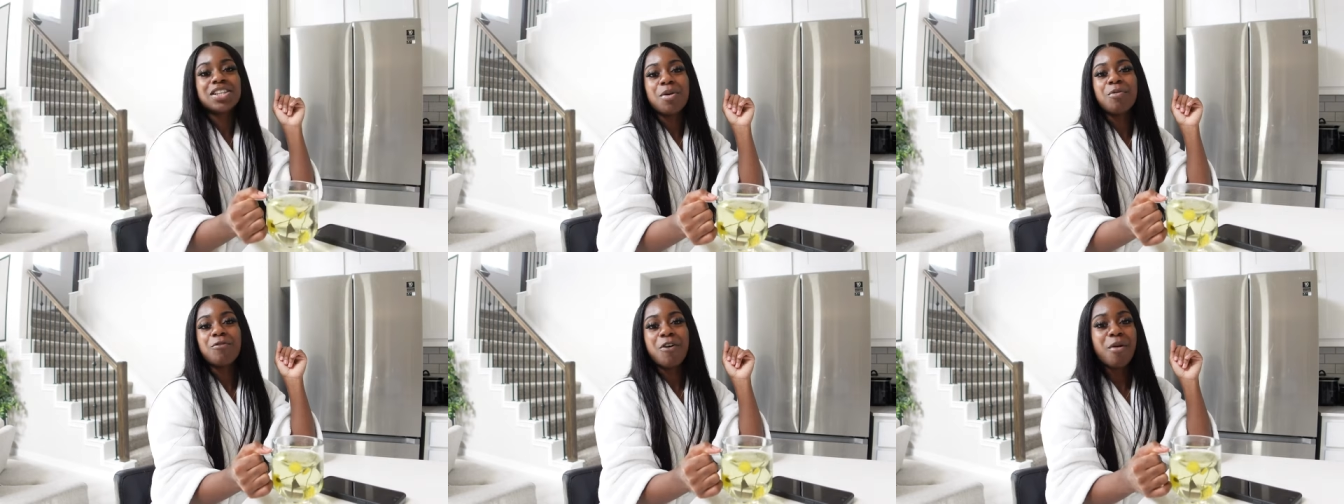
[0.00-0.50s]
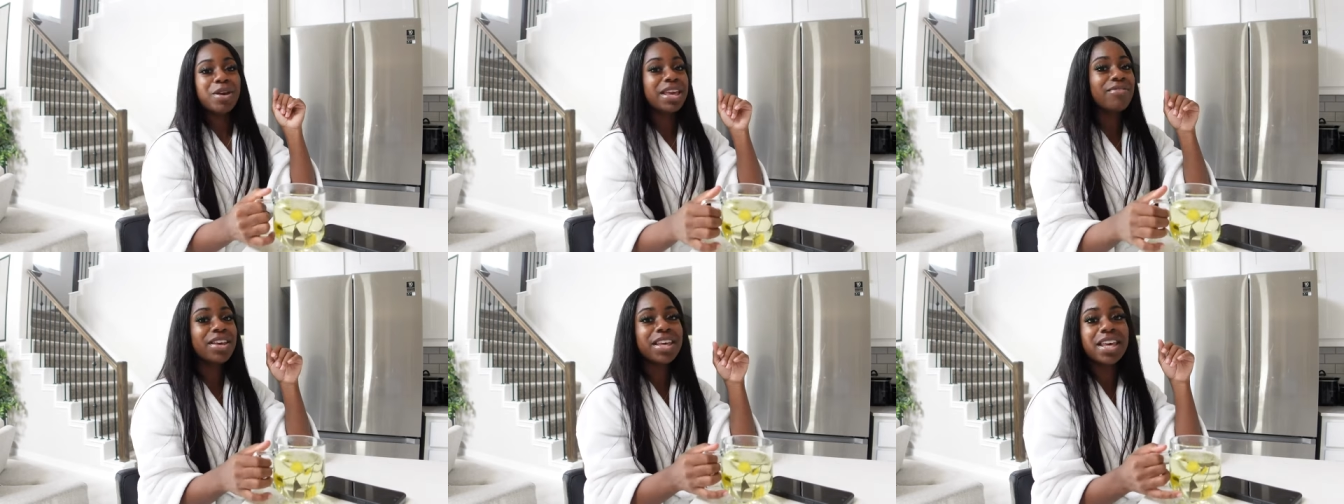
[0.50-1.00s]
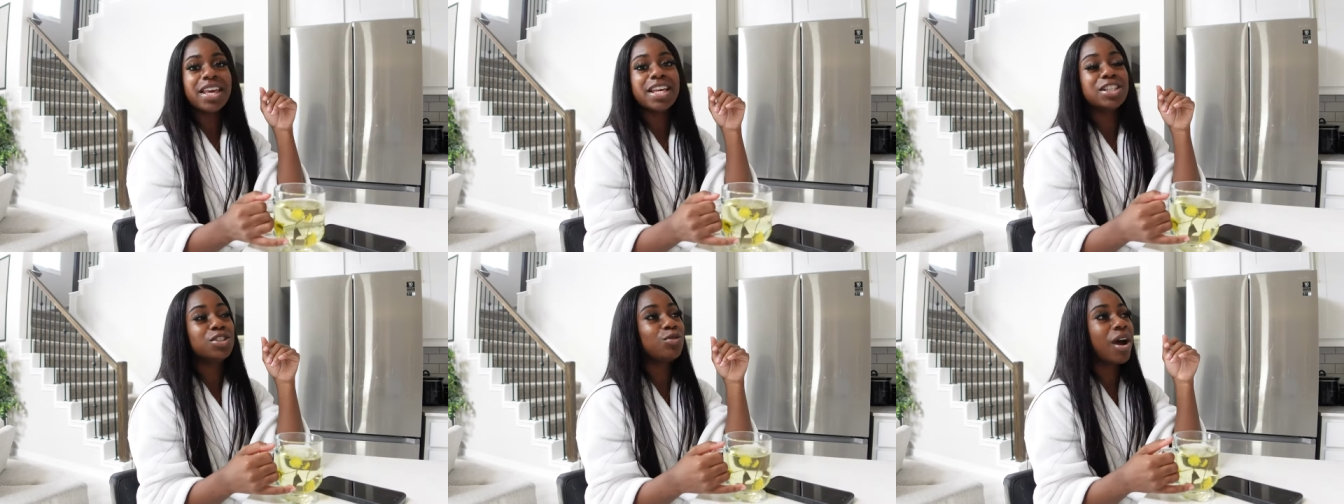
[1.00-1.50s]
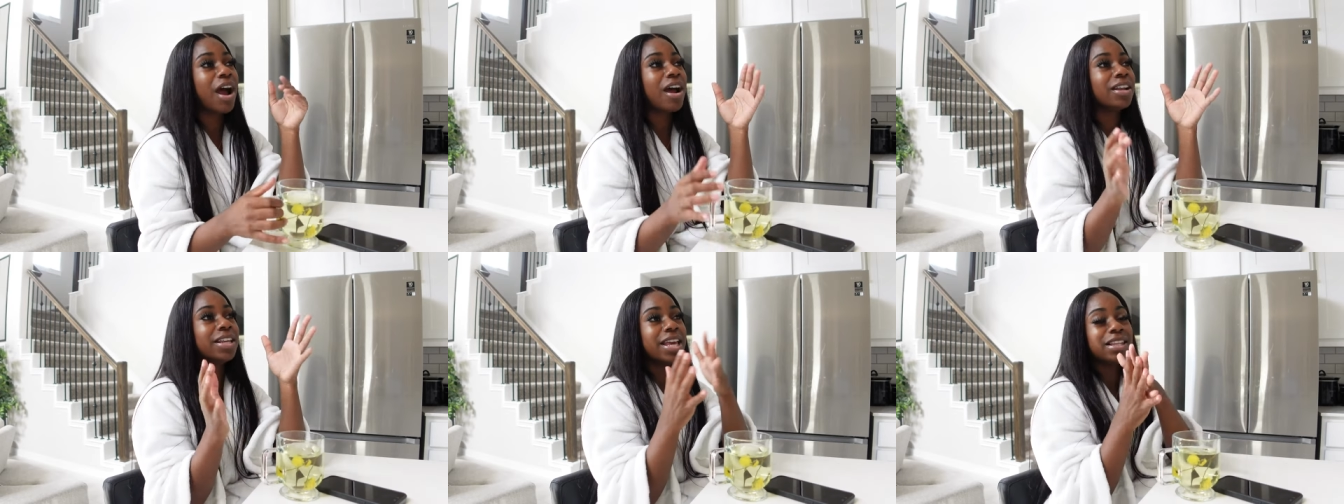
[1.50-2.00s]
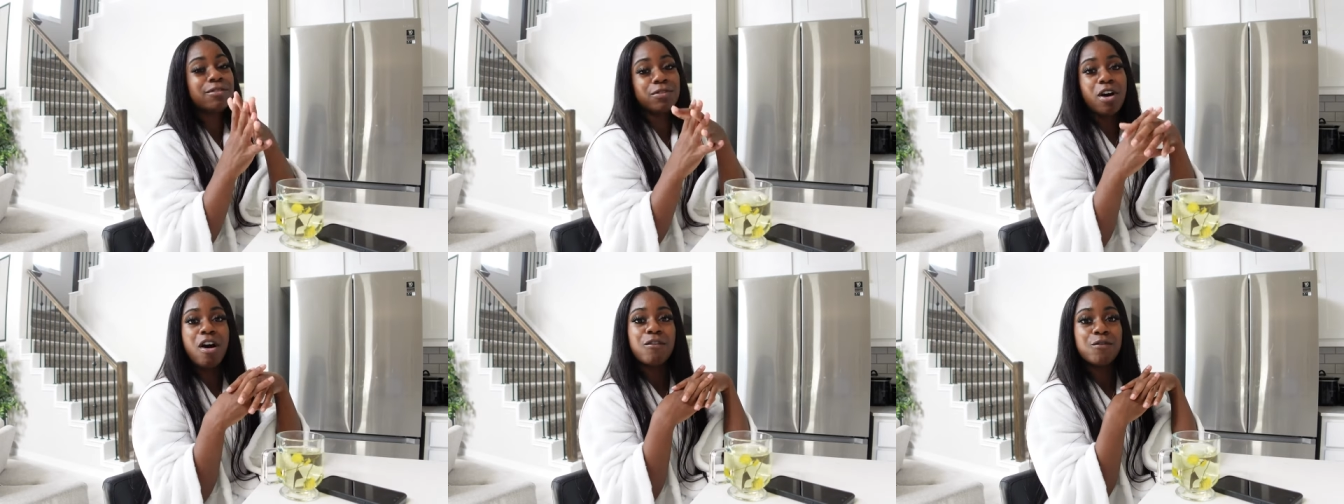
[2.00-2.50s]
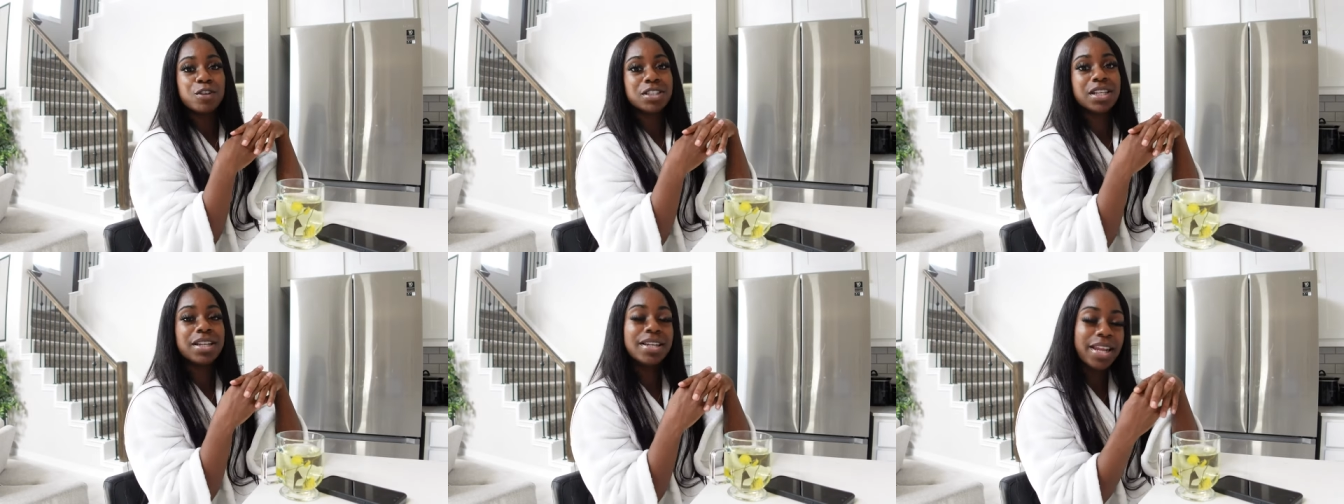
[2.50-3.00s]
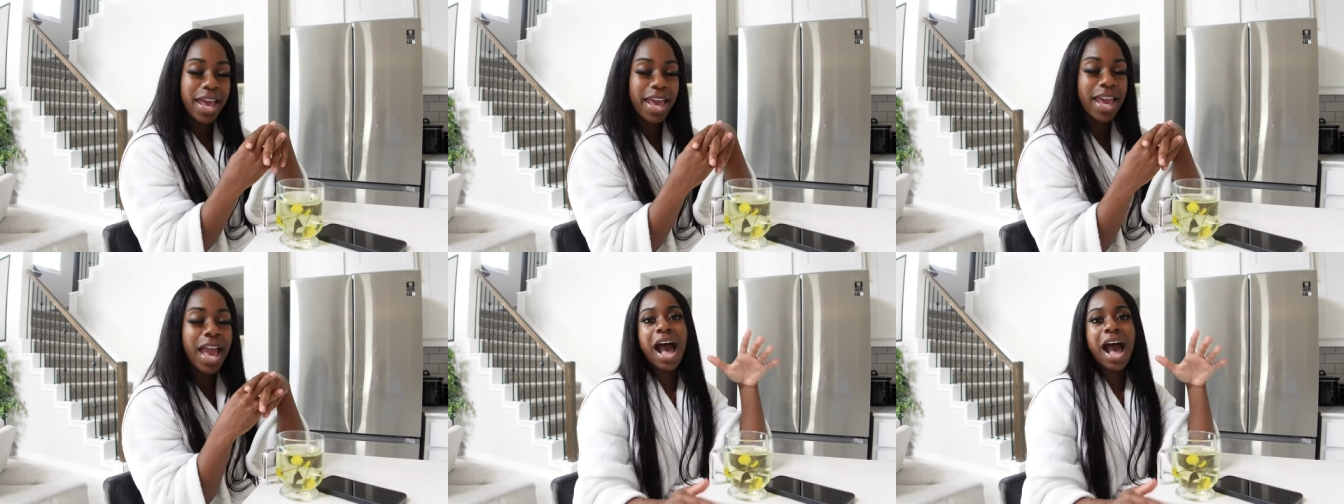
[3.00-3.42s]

So before we even get into our daily vlog for today,